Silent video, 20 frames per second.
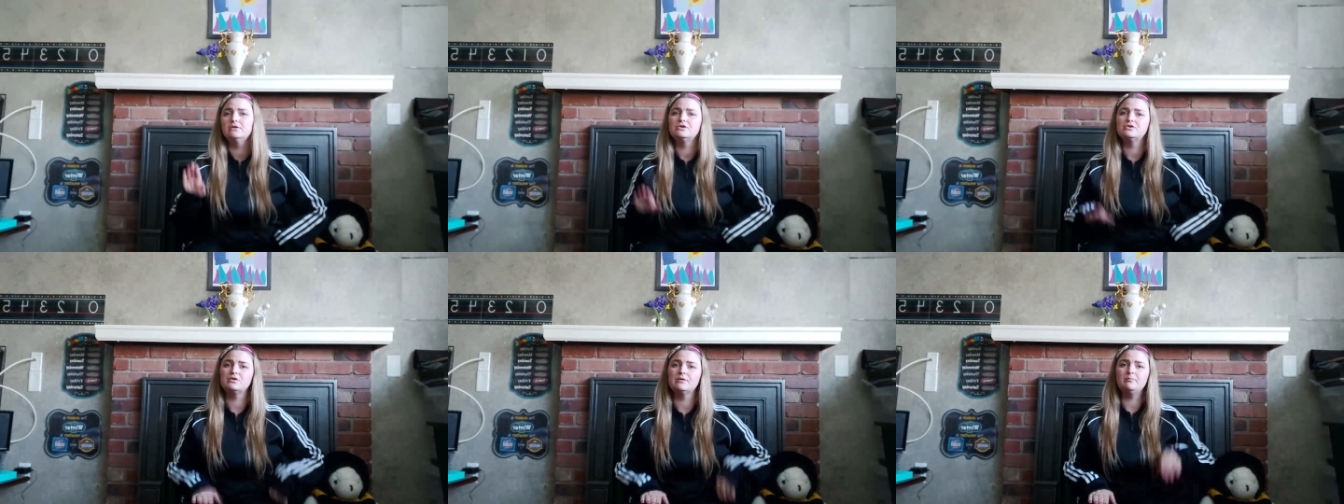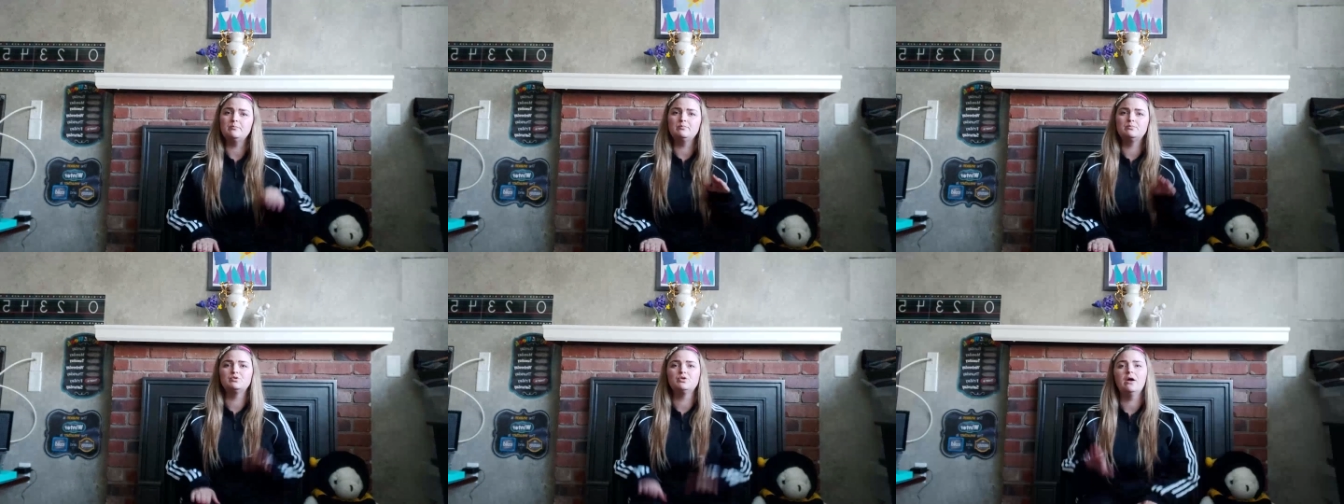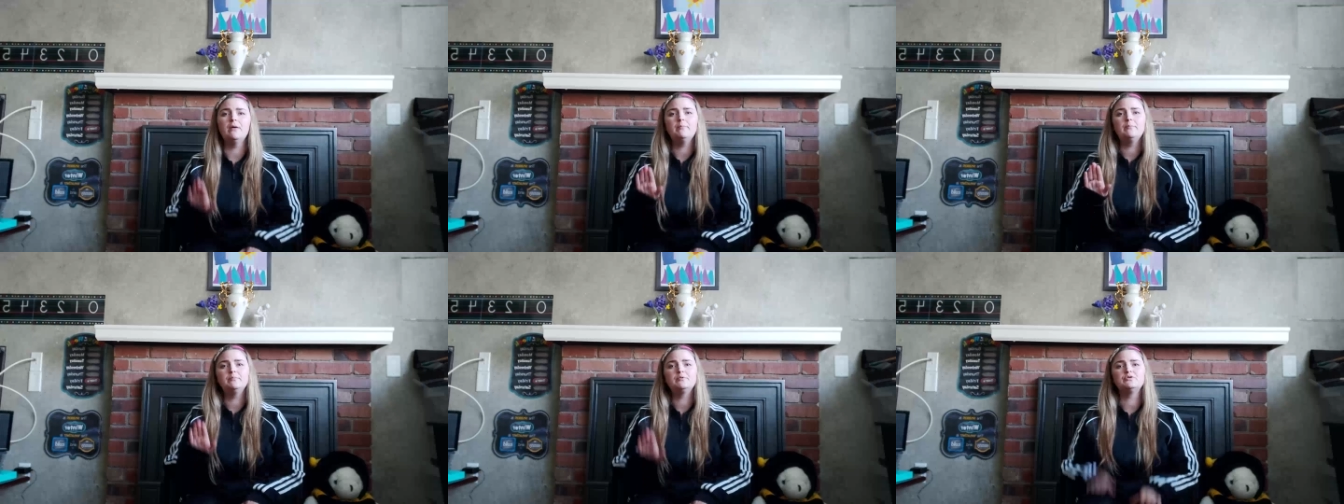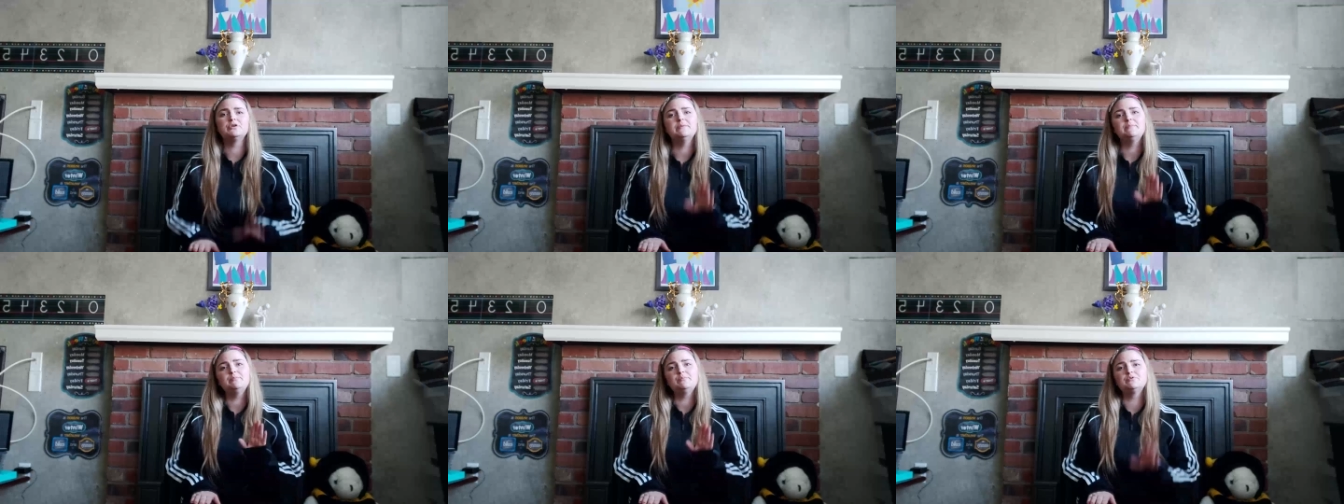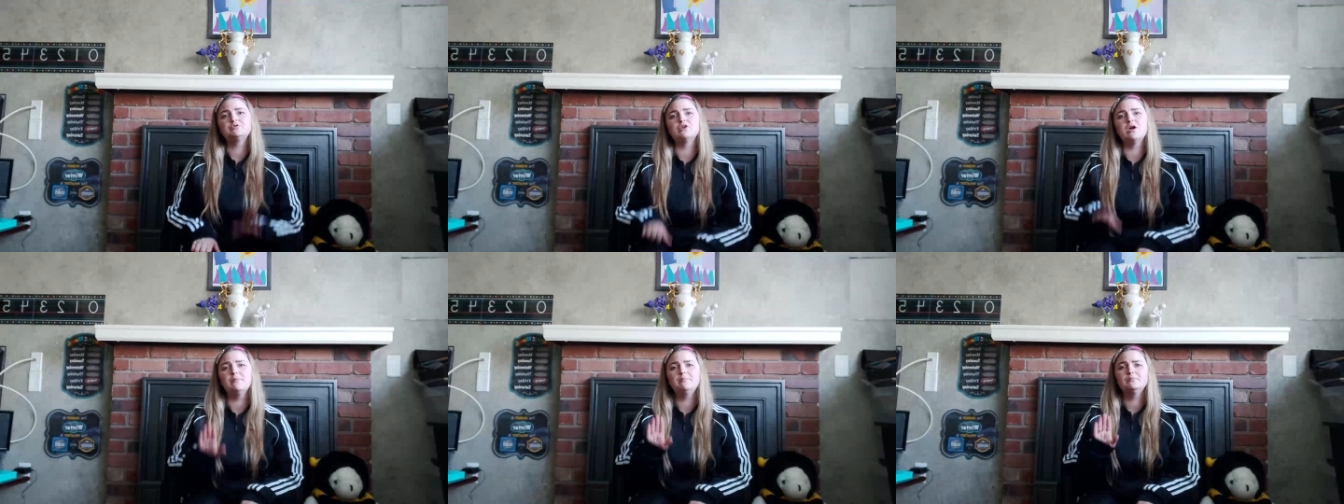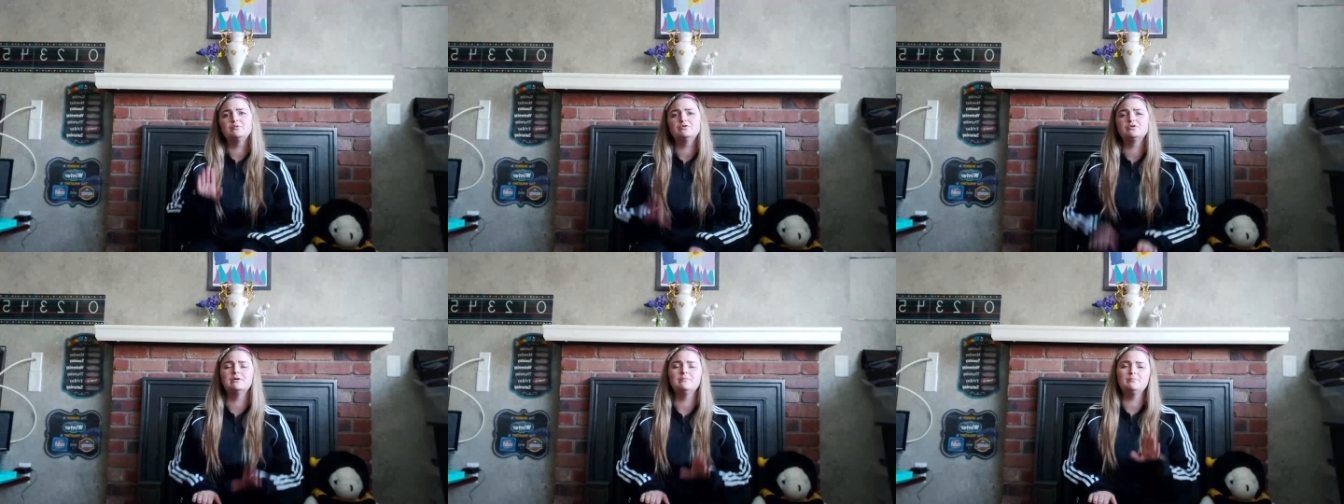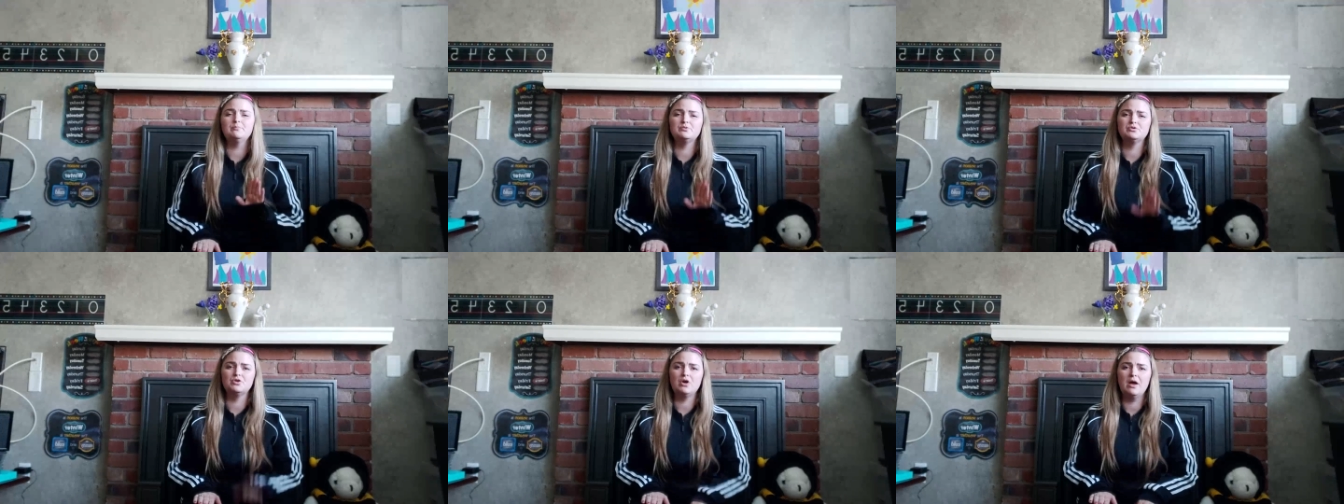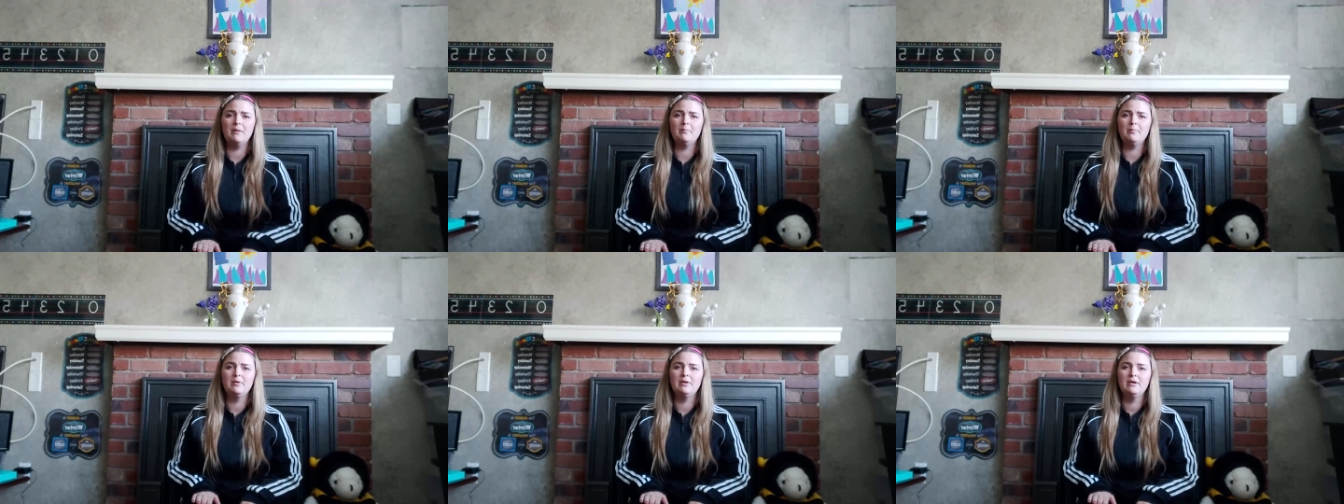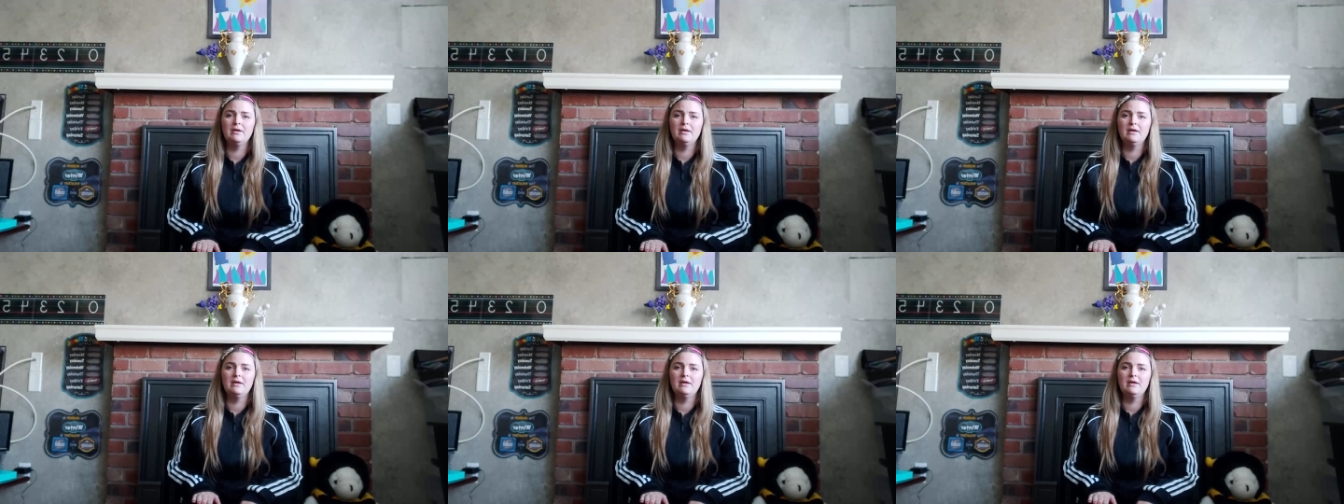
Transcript: Trip, trap, trip, trap, trip, trap.